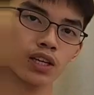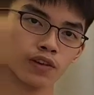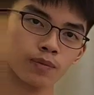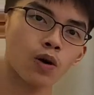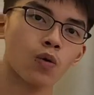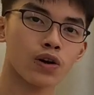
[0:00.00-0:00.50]
if you
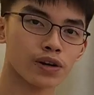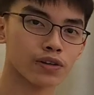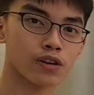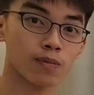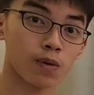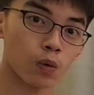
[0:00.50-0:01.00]
have more water,
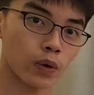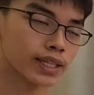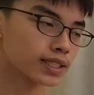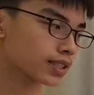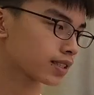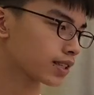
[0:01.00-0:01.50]
you have more
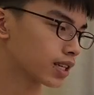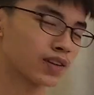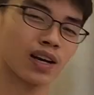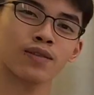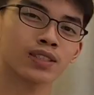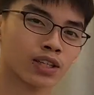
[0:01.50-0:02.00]
weight. If
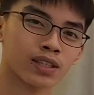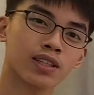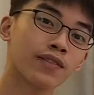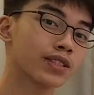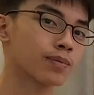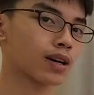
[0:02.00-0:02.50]
you ever try to
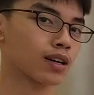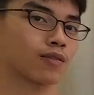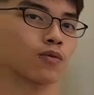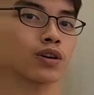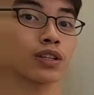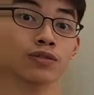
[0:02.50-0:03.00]
lift a bucket
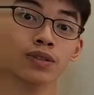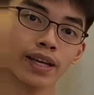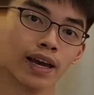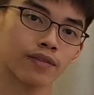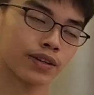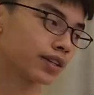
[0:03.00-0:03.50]
of water, it's
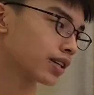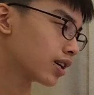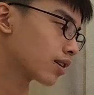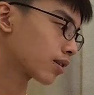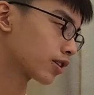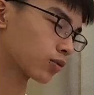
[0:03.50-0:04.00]
really heavy
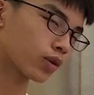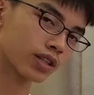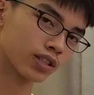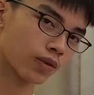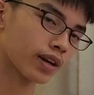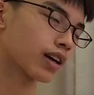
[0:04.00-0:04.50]
because water
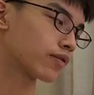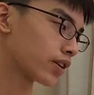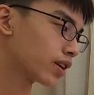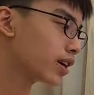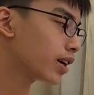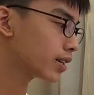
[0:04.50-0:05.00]
is quite
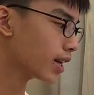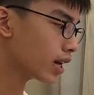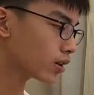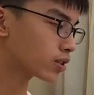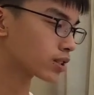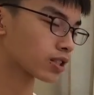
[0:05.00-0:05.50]
heavy. That
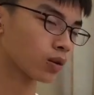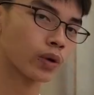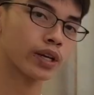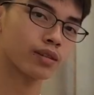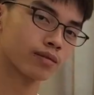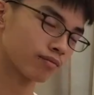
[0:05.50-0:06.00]
increases your
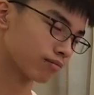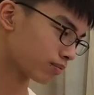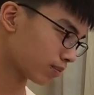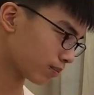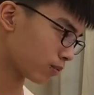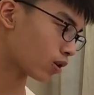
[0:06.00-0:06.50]
weight,
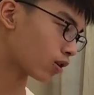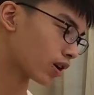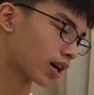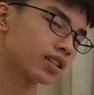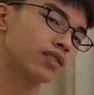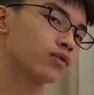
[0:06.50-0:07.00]
more
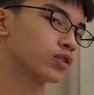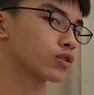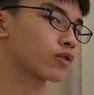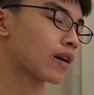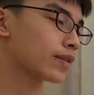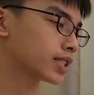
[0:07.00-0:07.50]
under influence
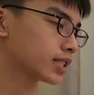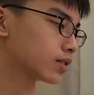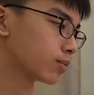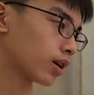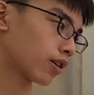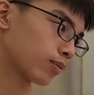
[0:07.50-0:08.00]
of gravity,
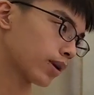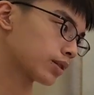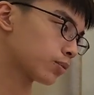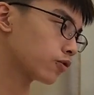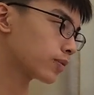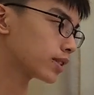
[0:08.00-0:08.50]
and you might have
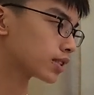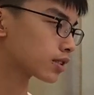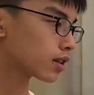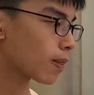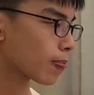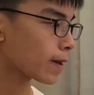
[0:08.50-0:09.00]
mass
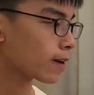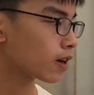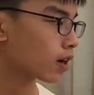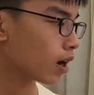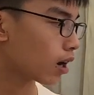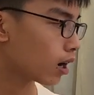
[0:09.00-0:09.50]
movements.
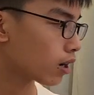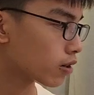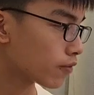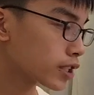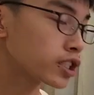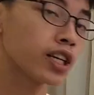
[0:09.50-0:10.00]

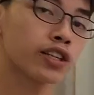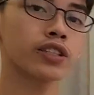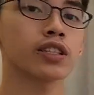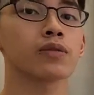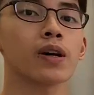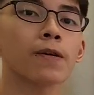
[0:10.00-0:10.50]
Your
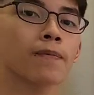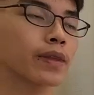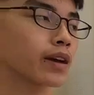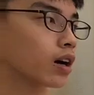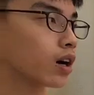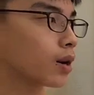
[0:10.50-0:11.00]
vegetation as well.
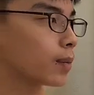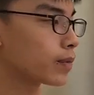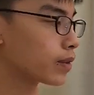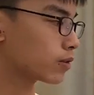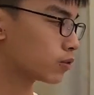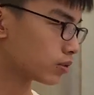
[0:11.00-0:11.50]

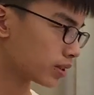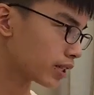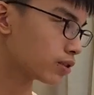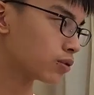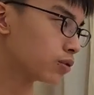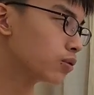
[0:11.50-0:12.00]

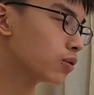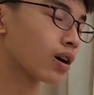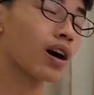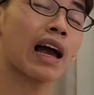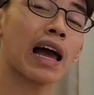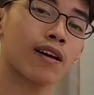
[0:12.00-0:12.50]
They
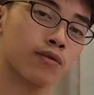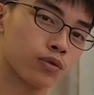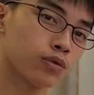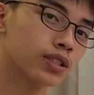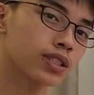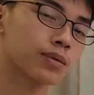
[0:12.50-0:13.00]
do have
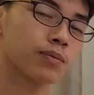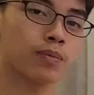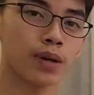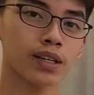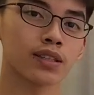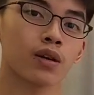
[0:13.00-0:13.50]
roots,
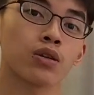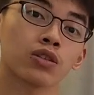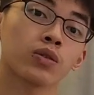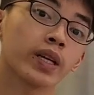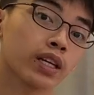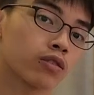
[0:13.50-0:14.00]
but they
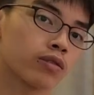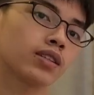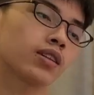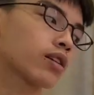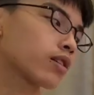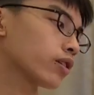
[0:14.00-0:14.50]
also increases